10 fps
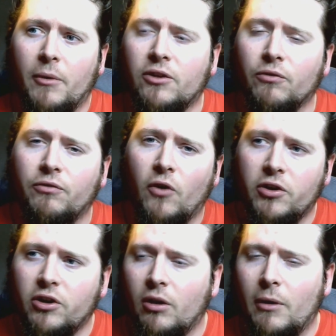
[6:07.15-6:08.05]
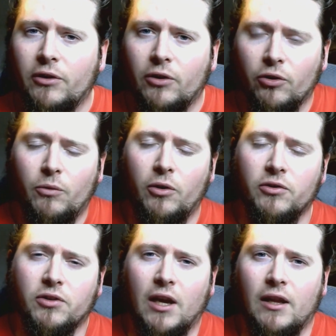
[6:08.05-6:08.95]
It's unfortunate about the other
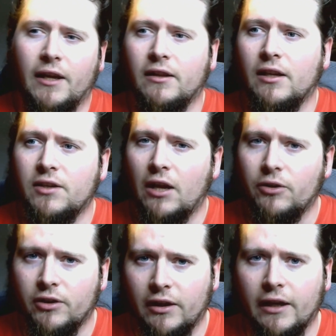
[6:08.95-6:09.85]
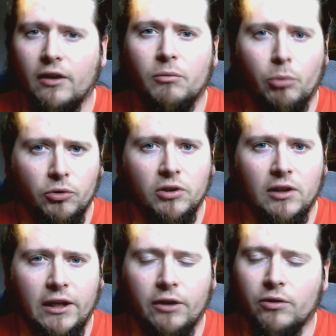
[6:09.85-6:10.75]
ones, that like the Italian League and
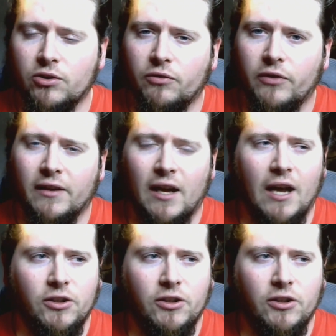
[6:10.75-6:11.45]
Bundesliga and stuff like that,